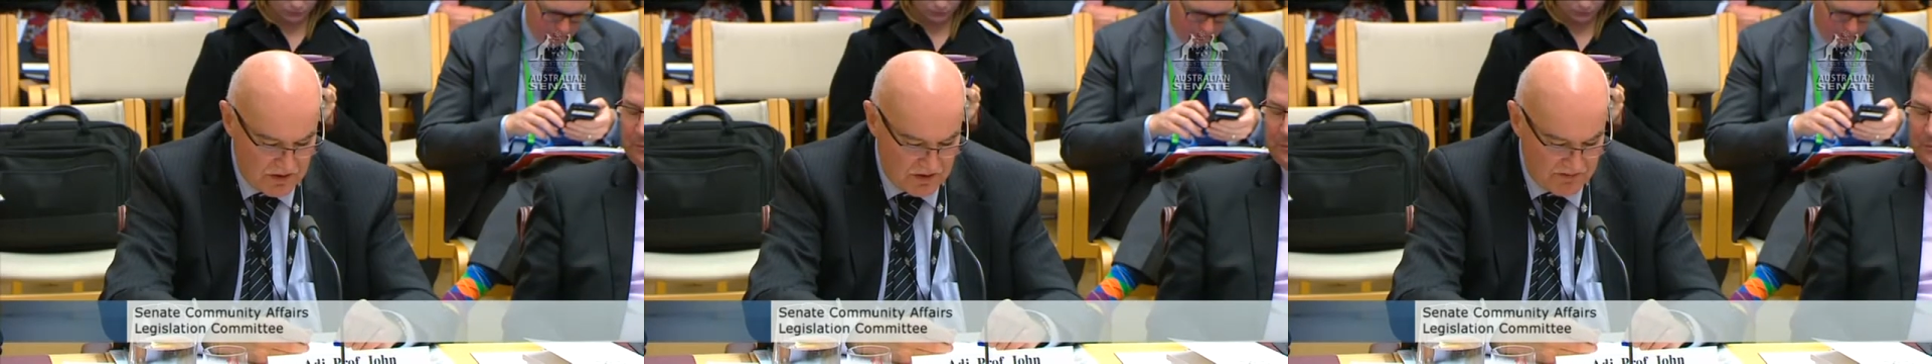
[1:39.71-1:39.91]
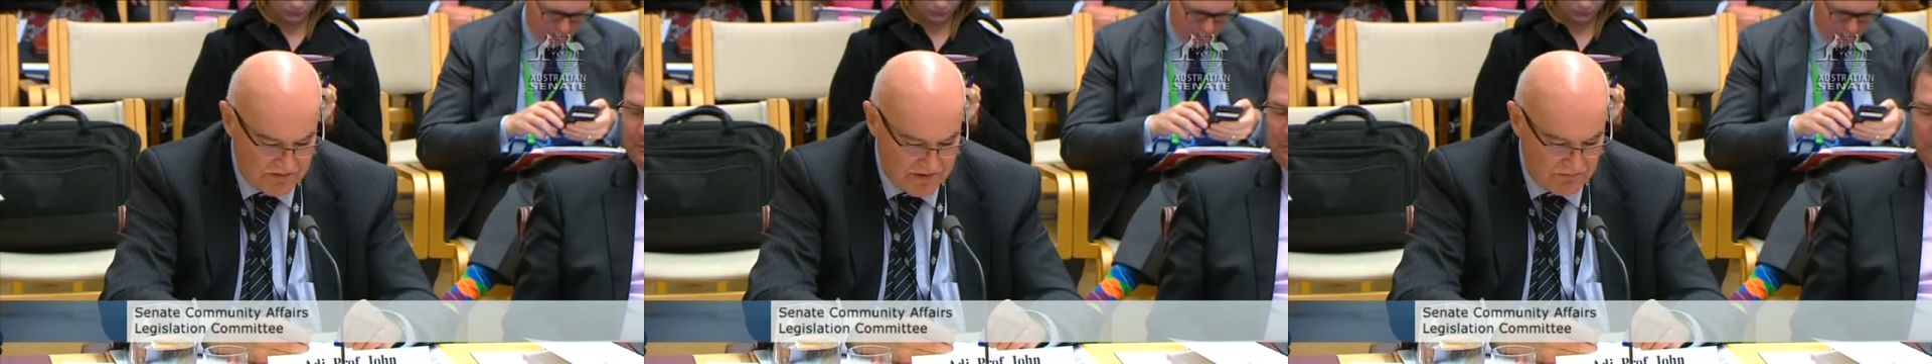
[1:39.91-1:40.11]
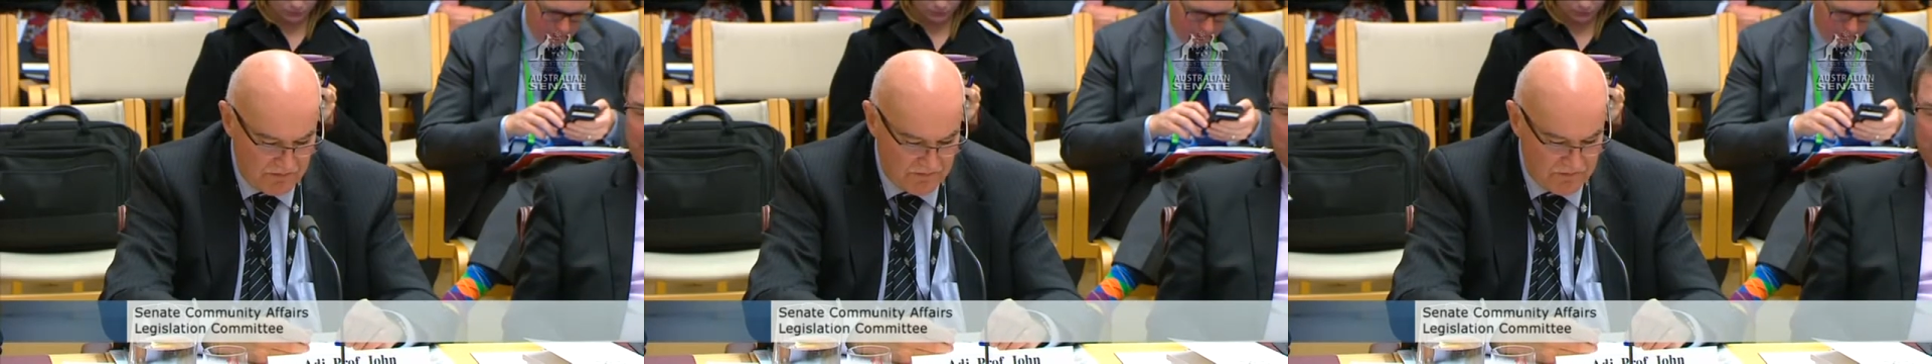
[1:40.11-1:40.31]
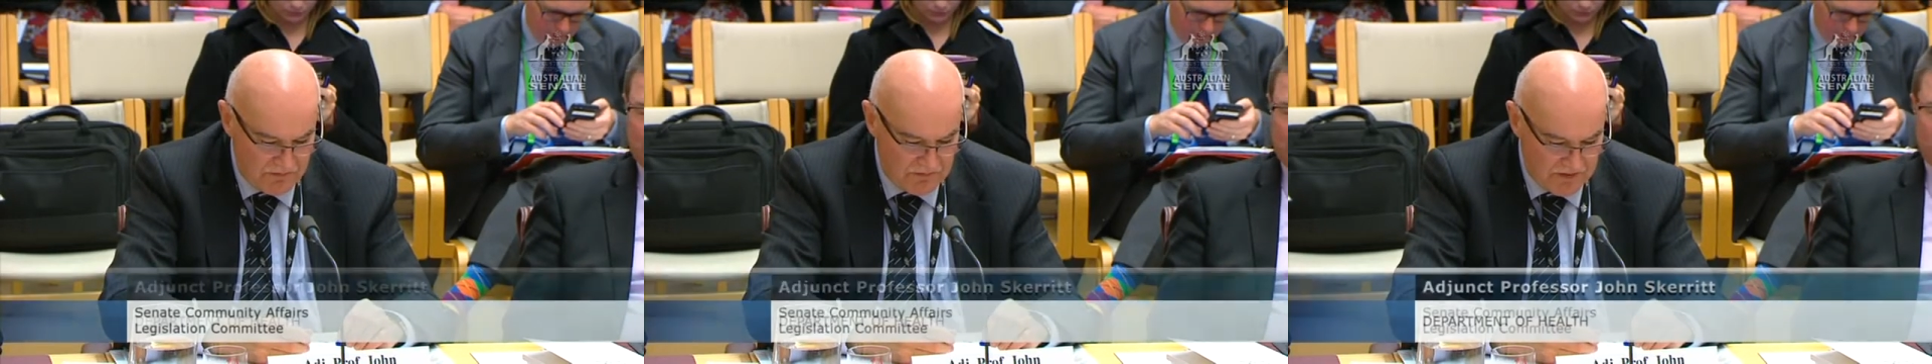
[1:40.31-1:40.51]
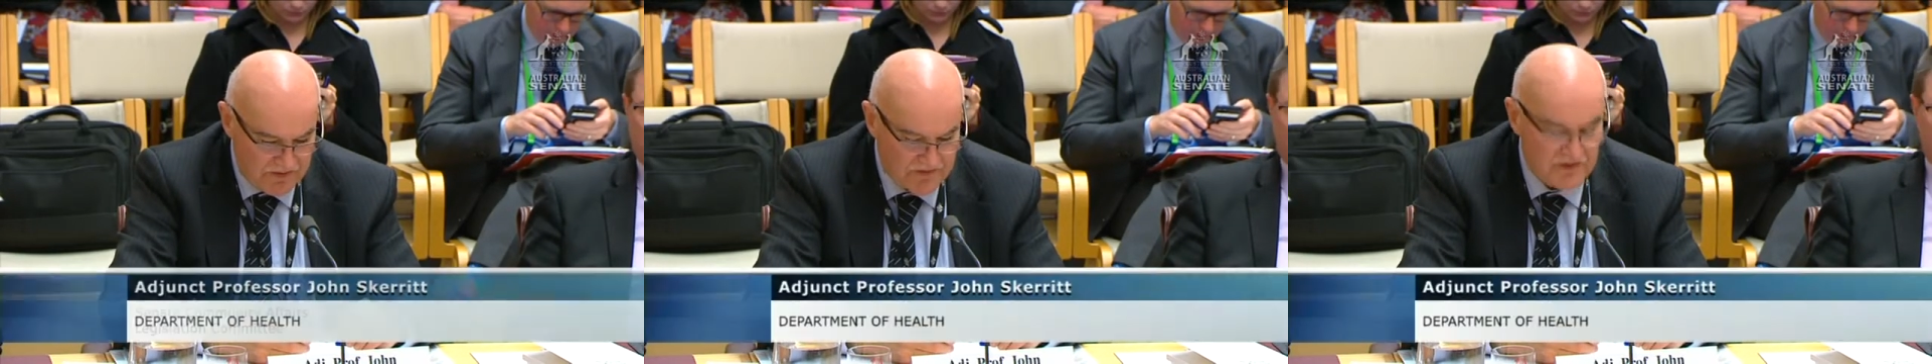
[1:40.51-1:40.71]
some of the
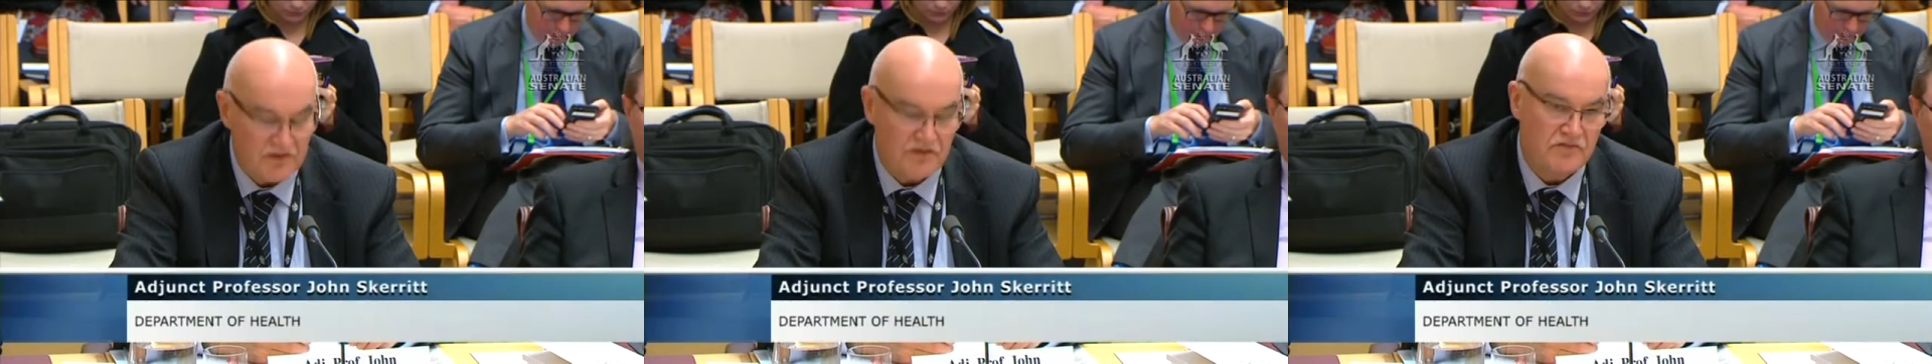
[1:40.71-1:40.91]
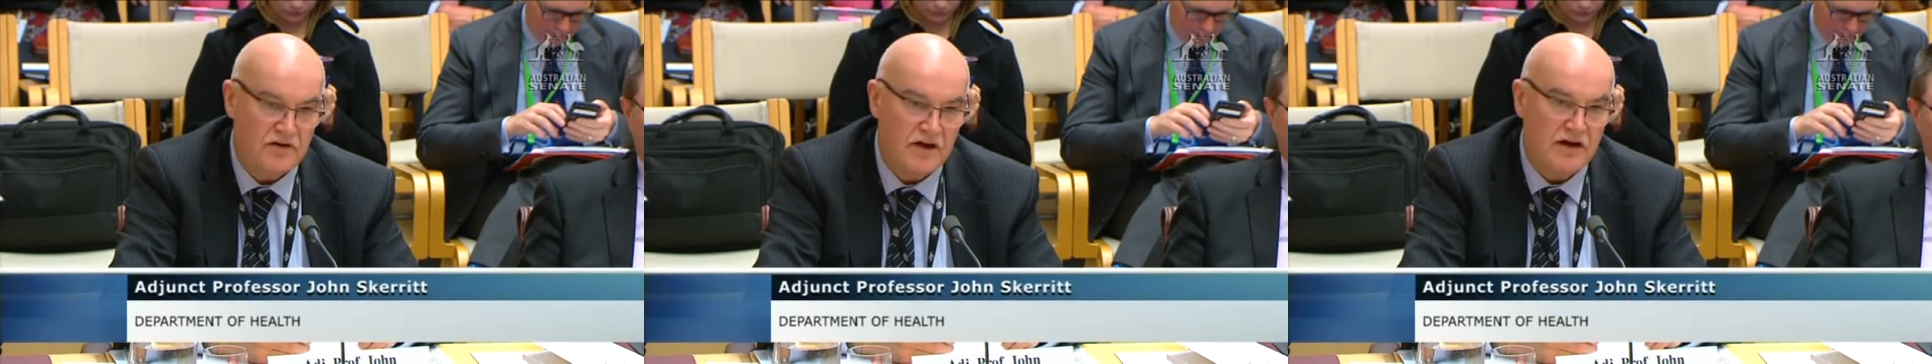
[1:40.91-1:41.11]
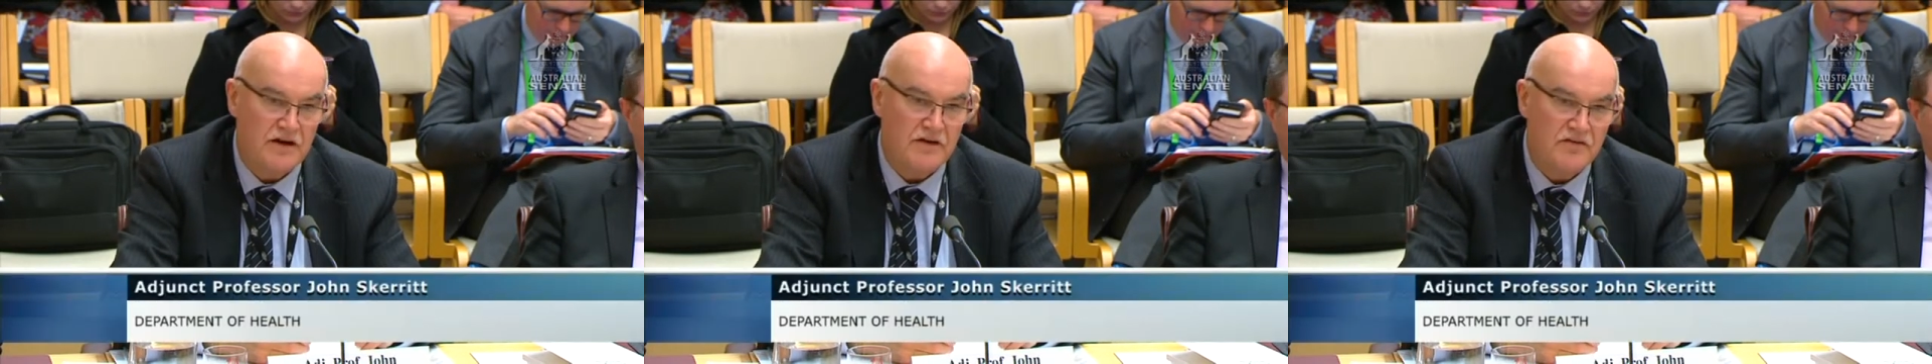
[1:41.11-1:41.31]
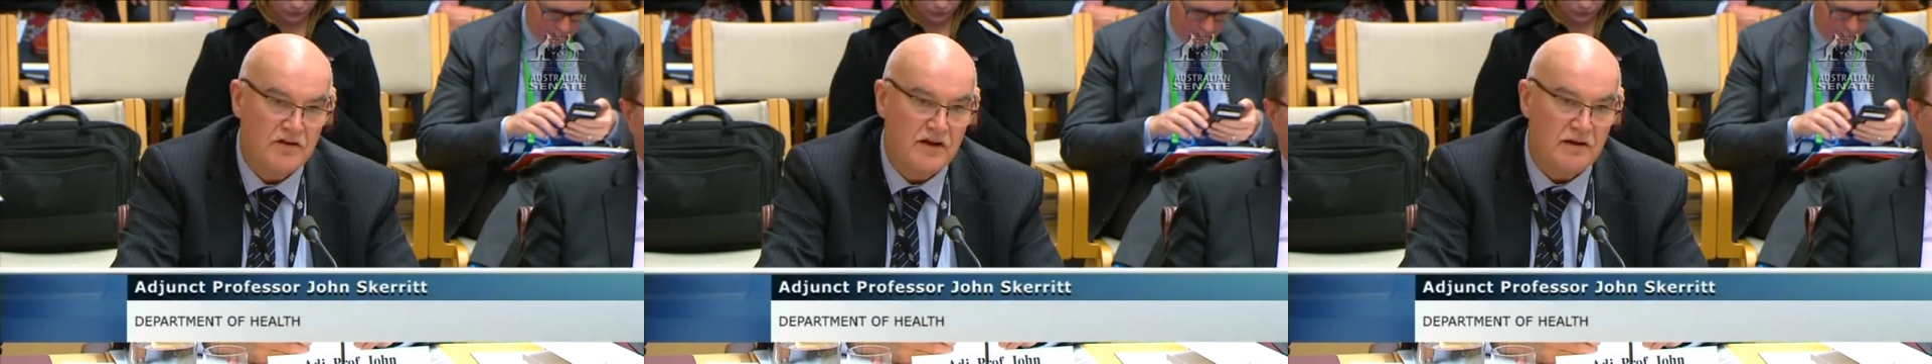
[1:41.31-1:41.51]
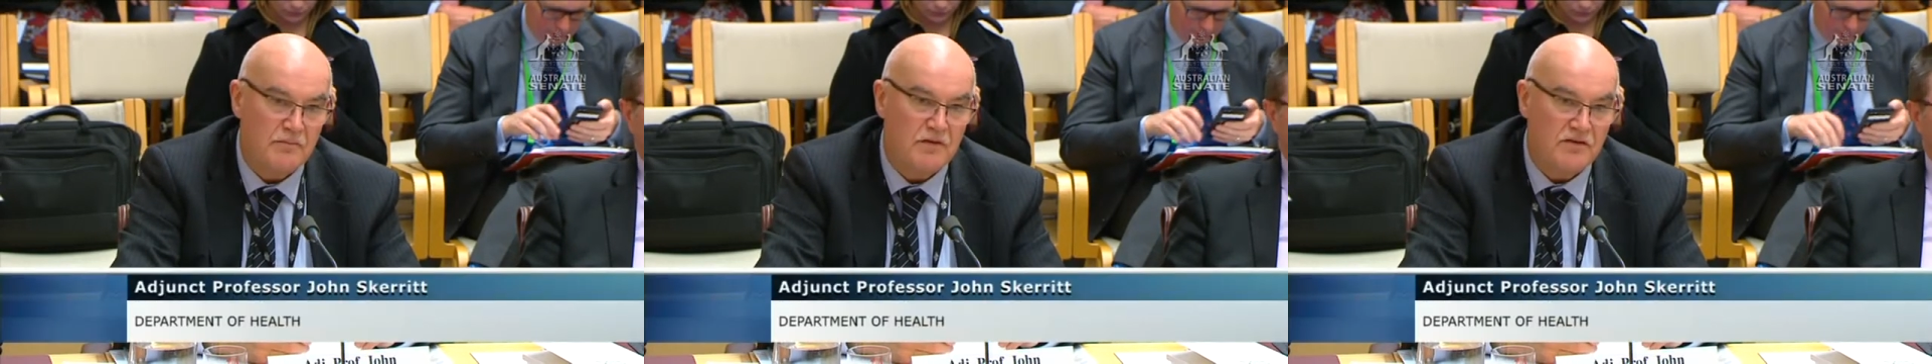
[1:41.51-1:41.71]
recent Australian
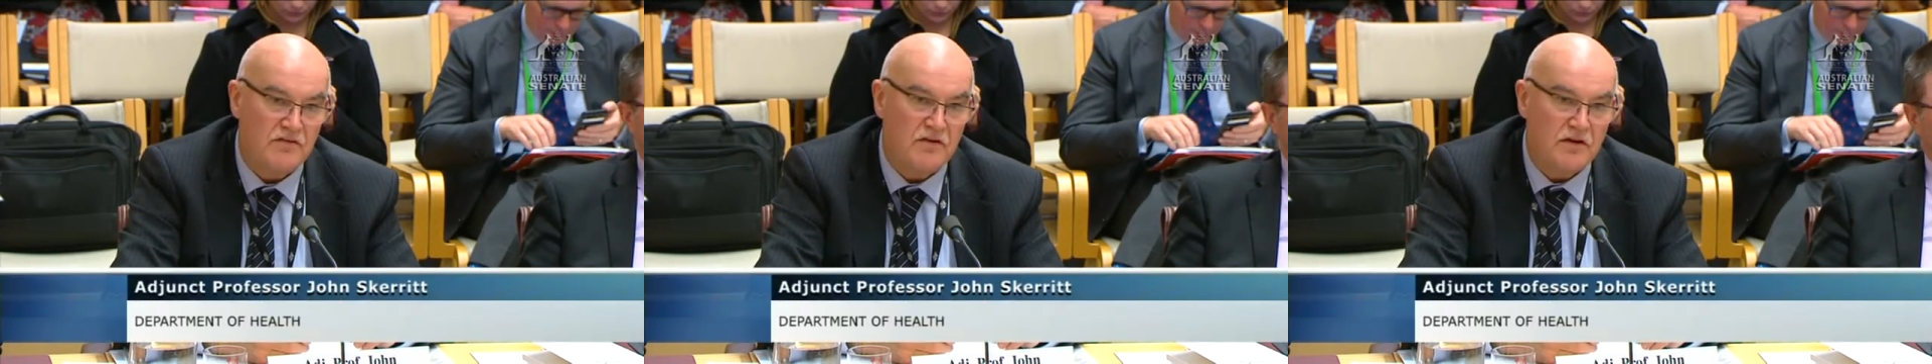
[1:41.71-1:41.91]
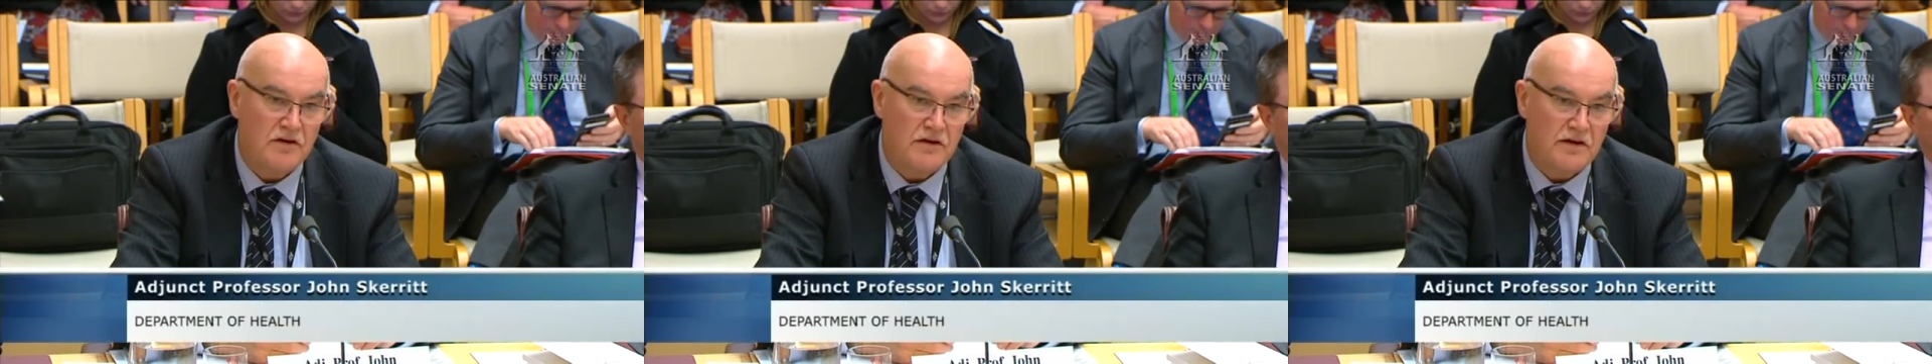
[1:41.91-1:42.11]
statements on it,